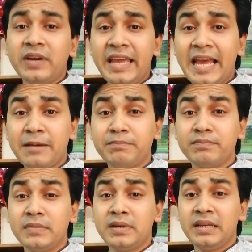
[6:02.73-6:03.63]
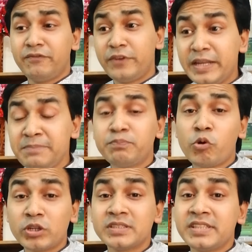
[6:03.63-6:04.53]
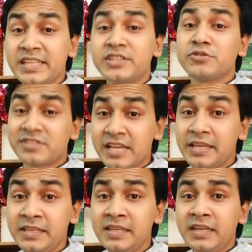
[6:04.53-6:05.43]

have very important thing to say,